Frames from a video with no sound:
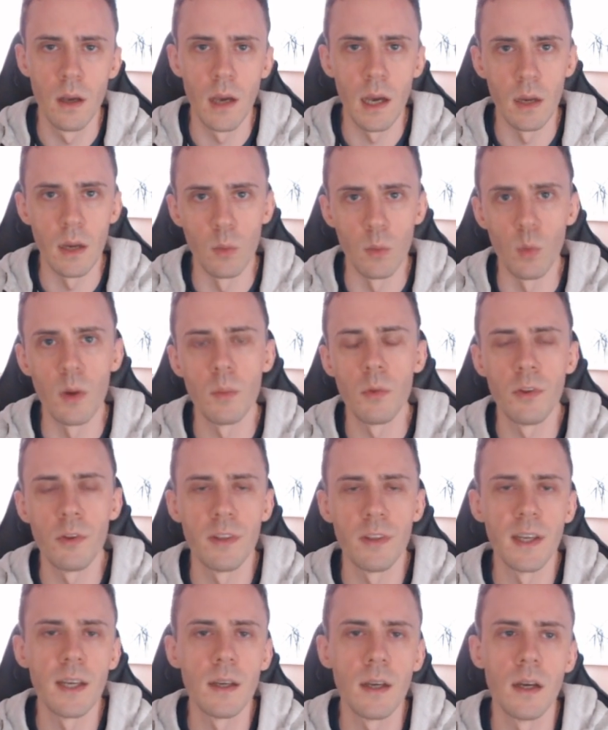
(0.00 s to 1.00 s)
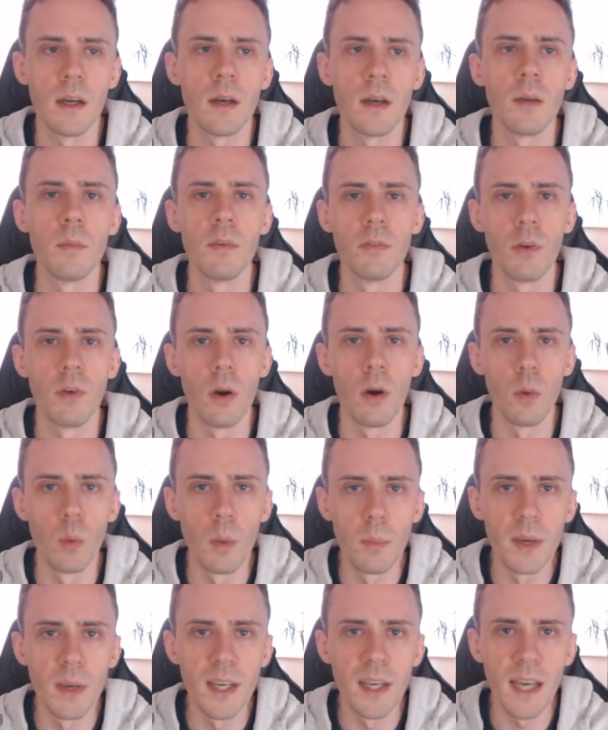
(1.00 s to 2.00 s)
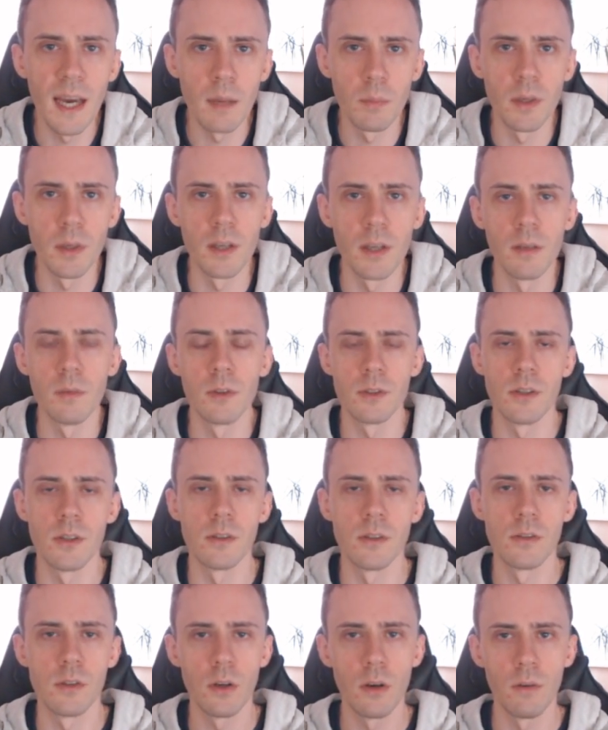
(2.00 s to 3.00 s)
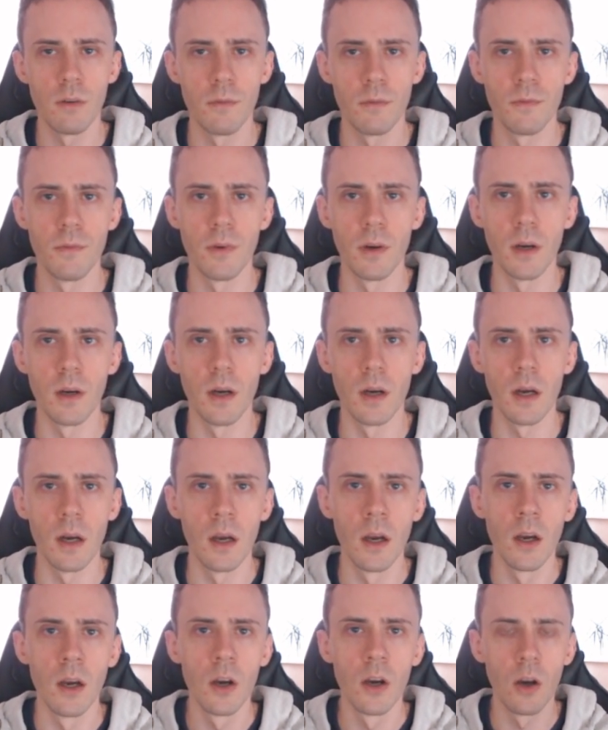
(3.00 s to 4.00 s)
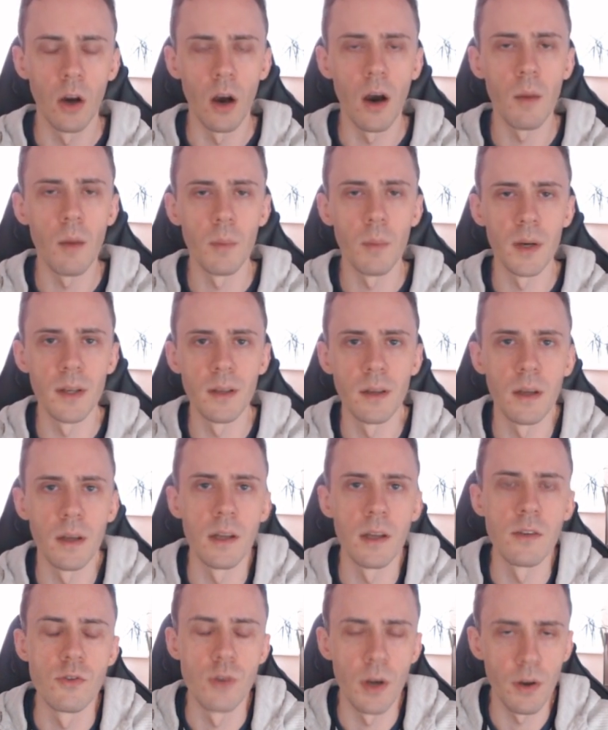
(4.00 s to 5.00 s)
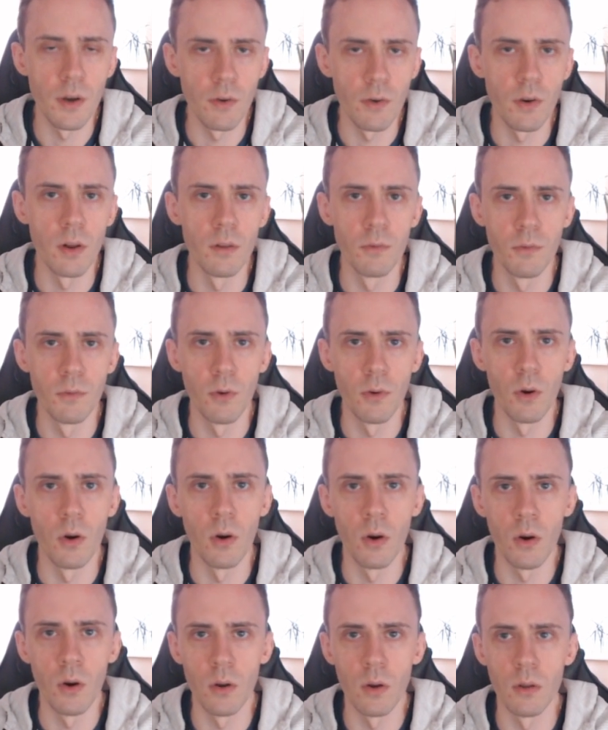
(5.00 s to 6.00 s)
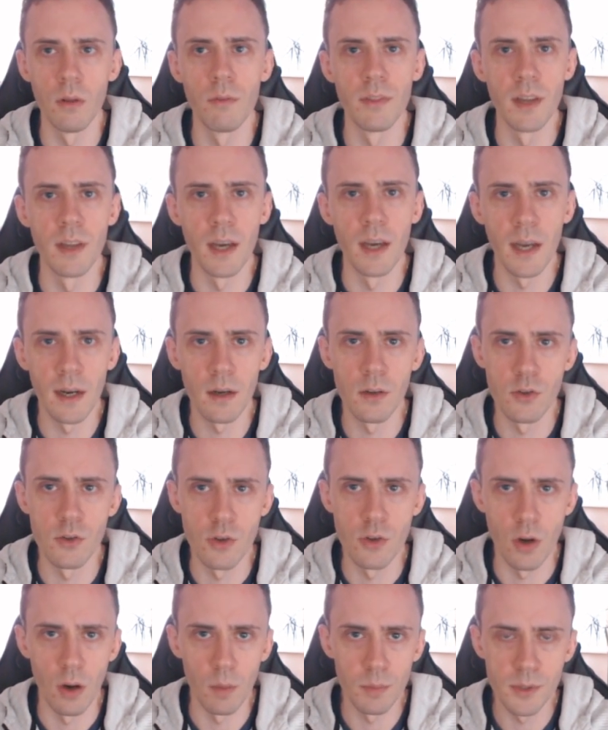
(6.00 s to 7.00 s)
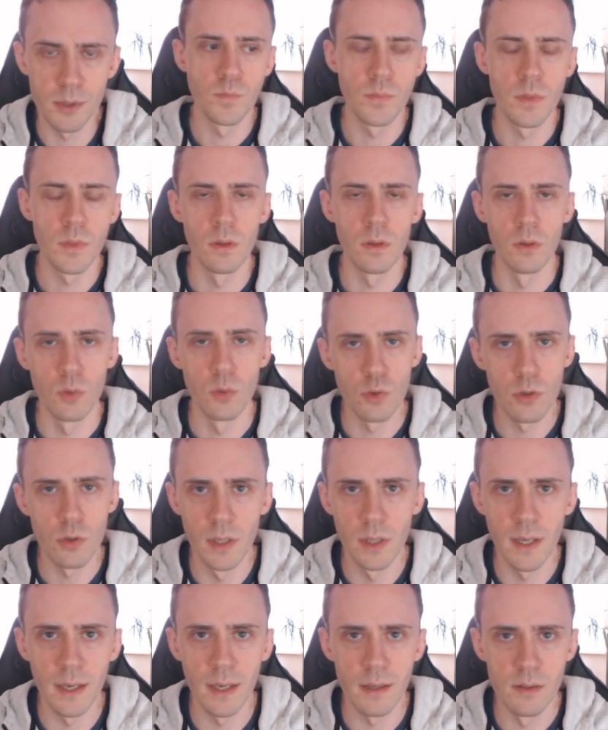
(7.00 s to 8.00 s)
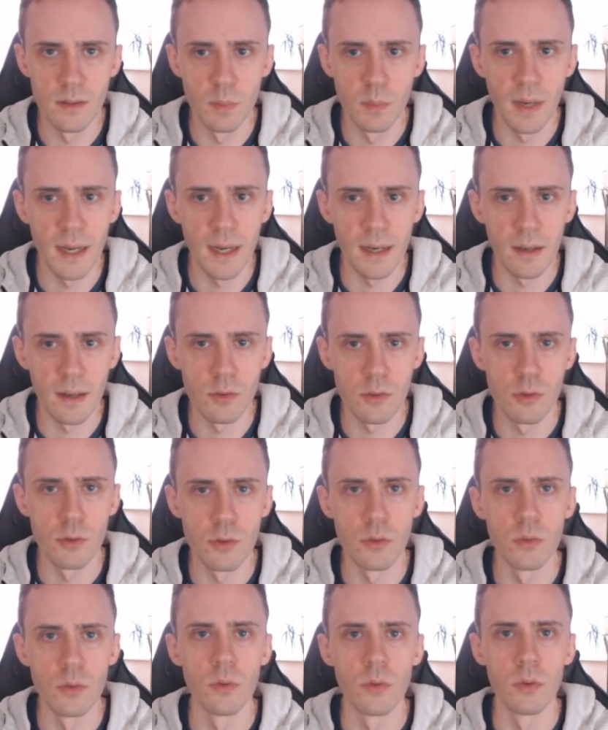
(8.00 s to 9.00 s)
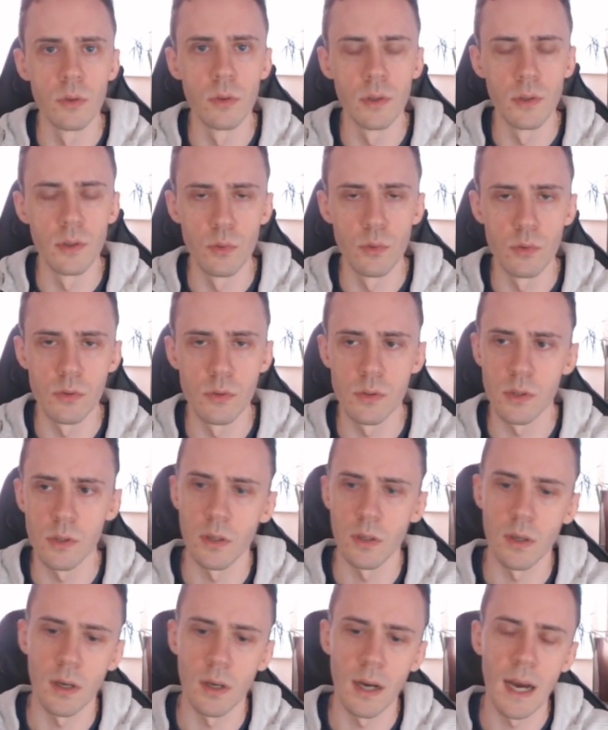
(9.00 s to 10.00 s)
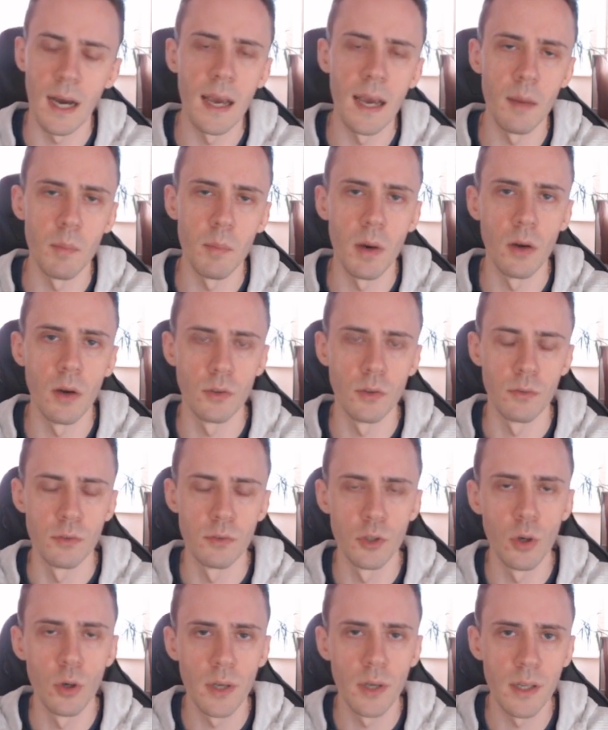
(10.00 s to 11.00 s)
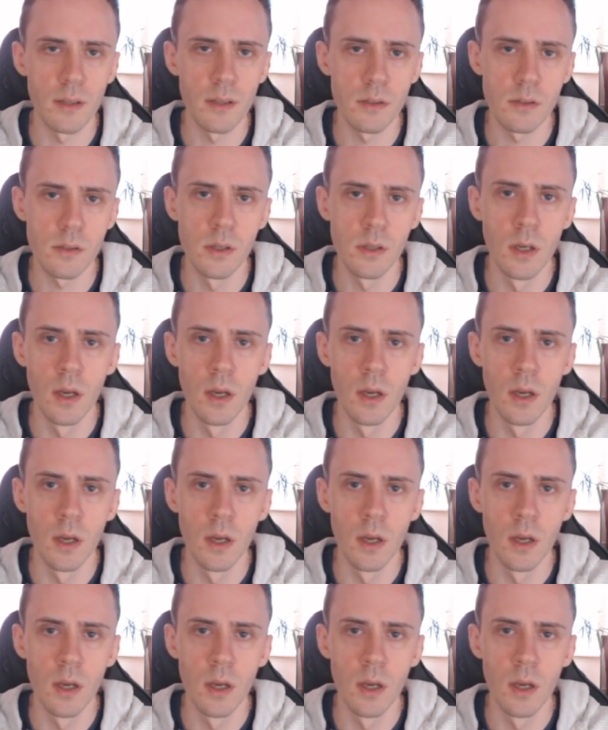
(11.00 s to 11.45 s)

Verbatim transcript: And one more thing uh, before we begin, because it's sort of uh, common and general for all of the airdrops, usually it's better to use a high amount of tokens,